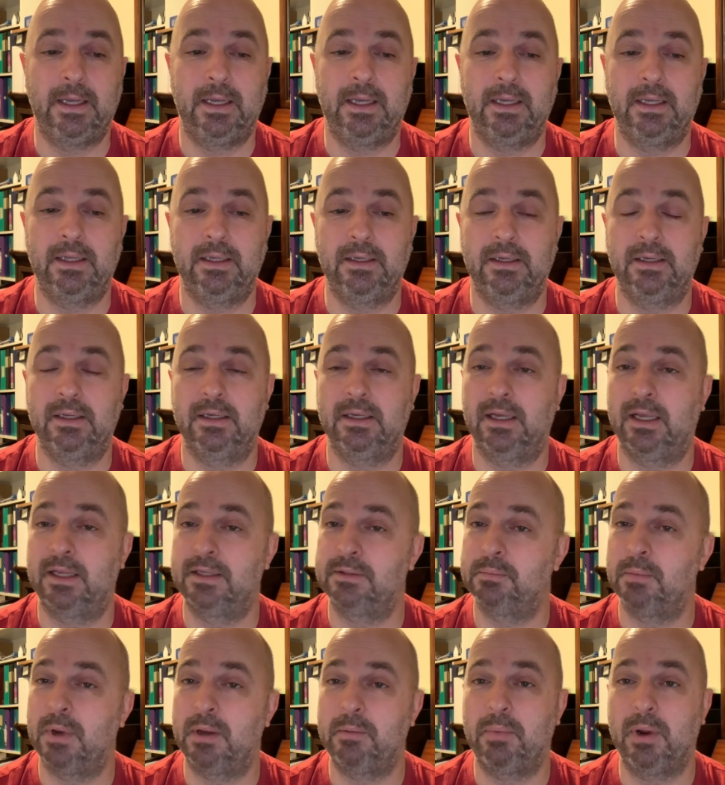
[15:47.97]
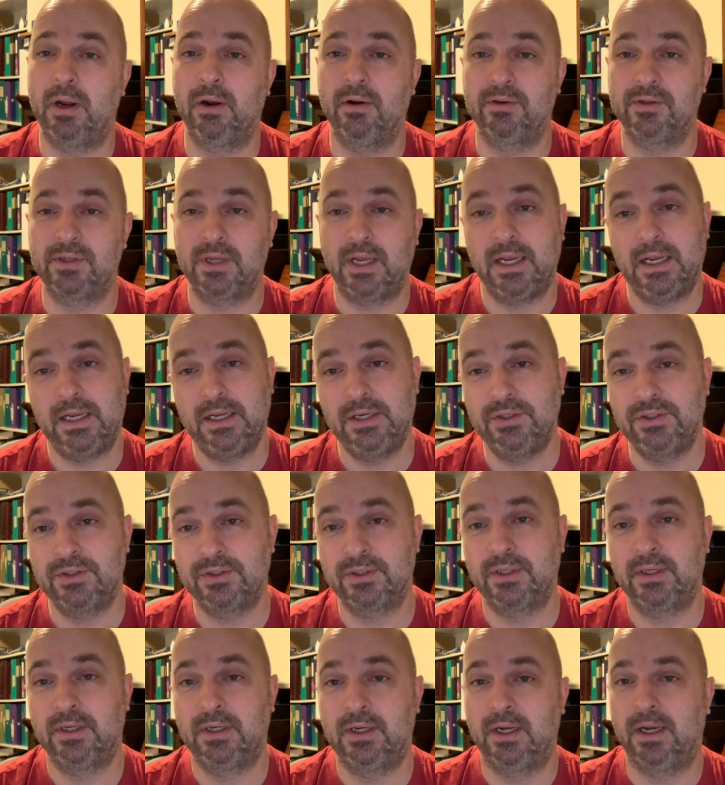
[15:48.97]
And uh, as my parents
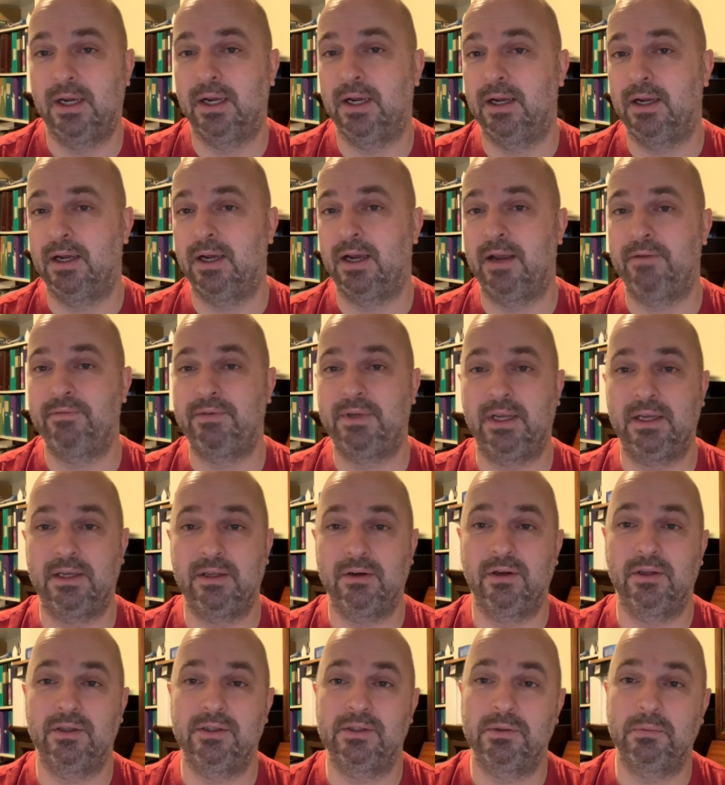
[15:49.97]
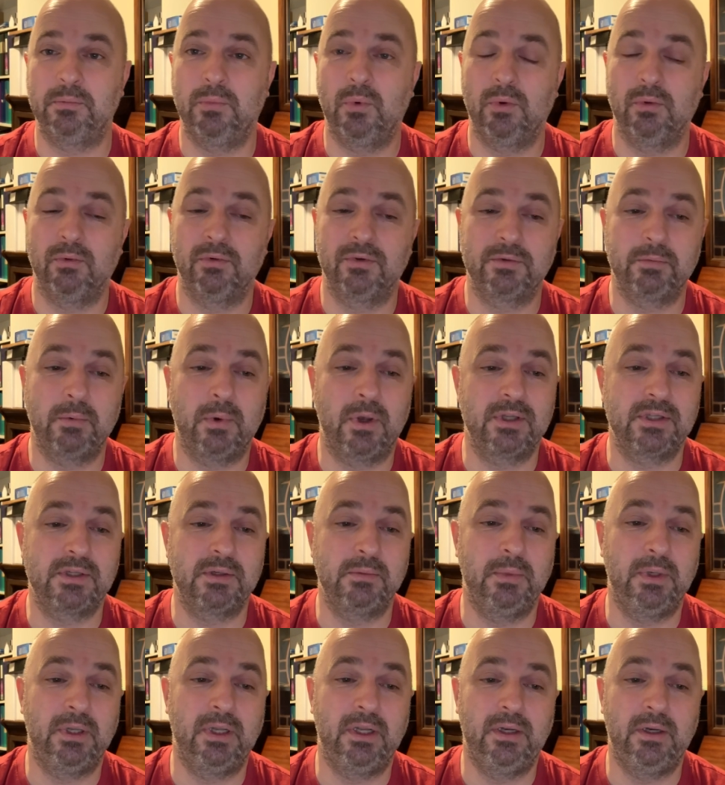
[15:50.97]
age, uh, I've taken on some more
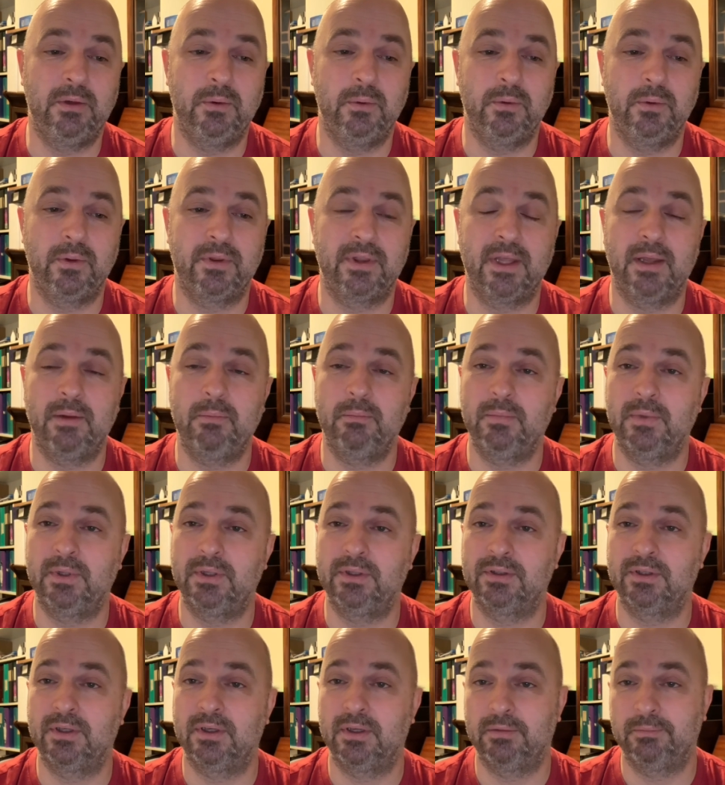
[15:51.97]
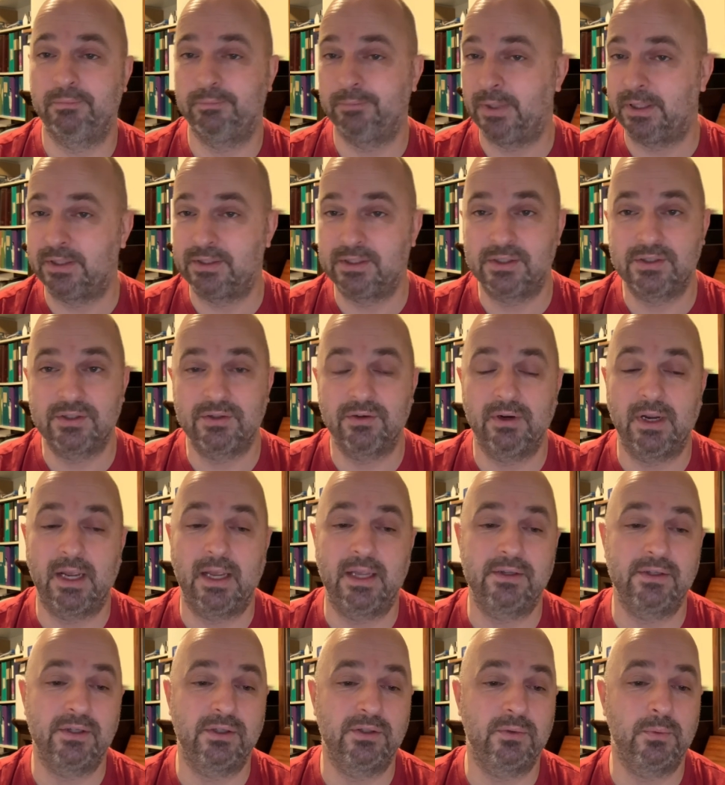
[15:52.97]
responsibility with them as uh, my sister
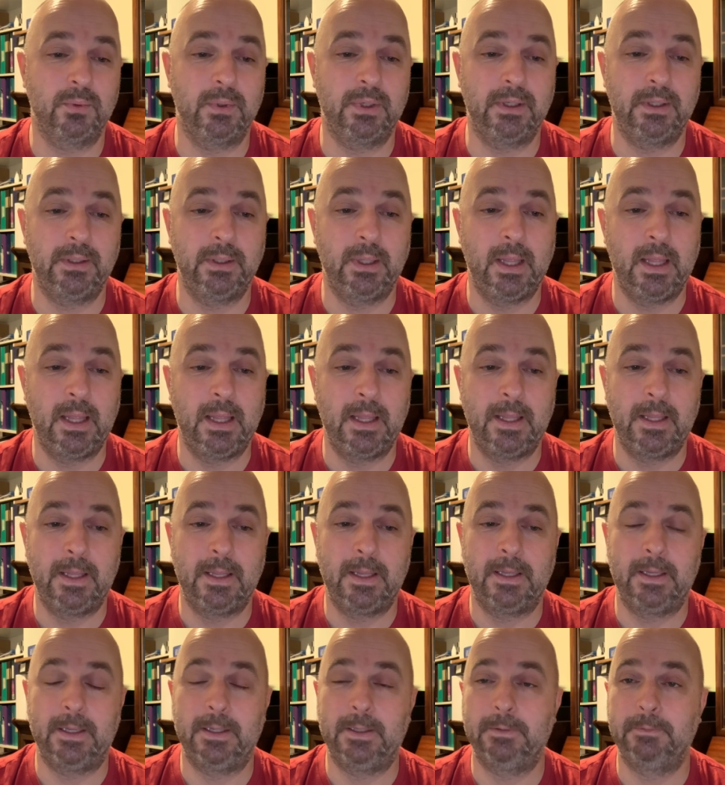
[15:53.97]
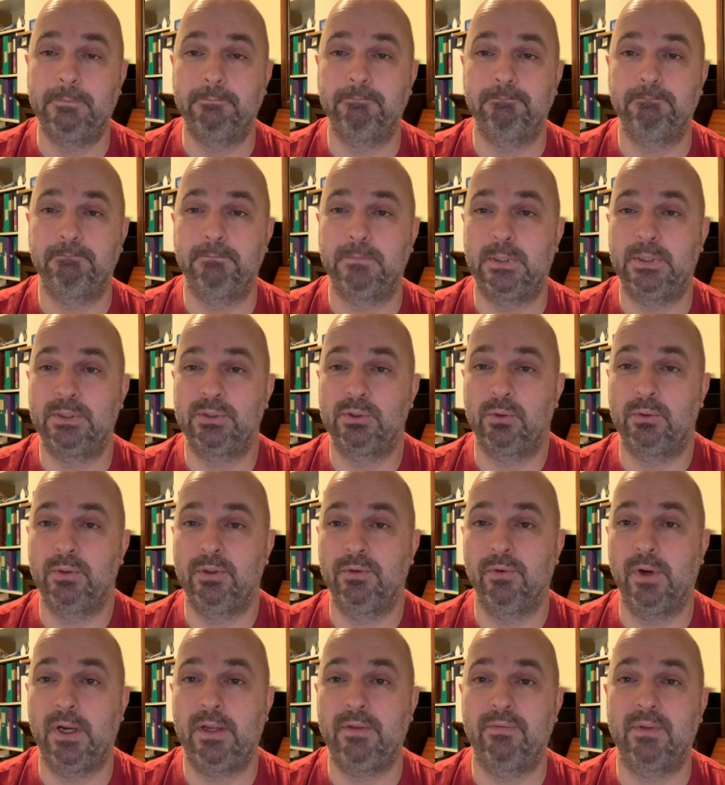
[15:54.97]
has as well. Um, but it's only
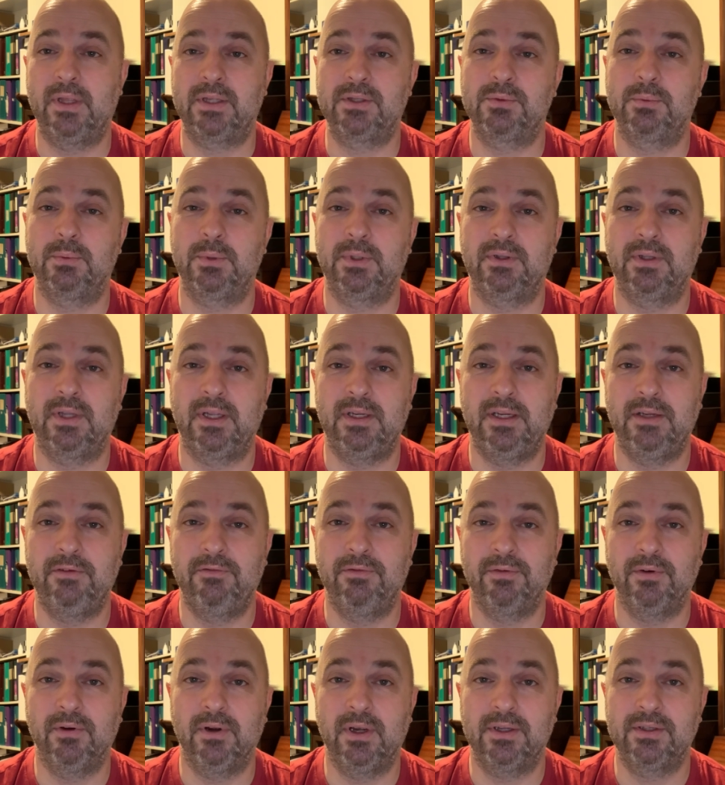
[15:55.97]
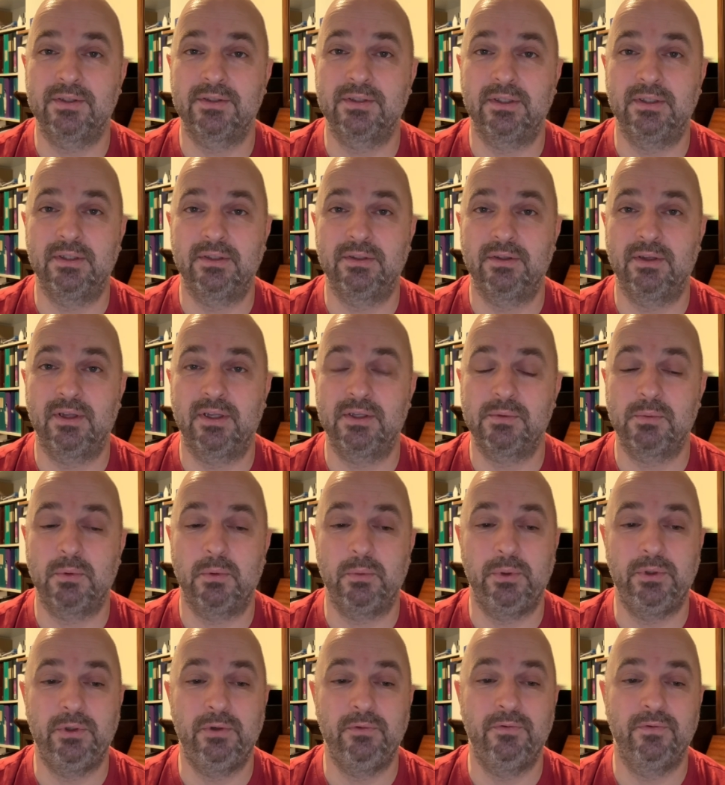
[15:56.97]
right. That's what they did for us. And so that's what
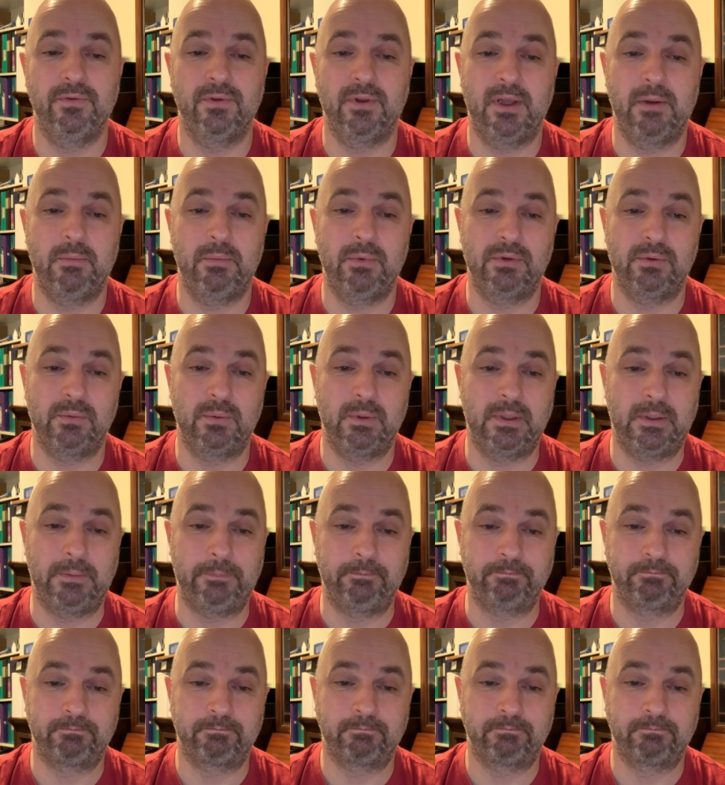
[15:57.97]
we do for them as well.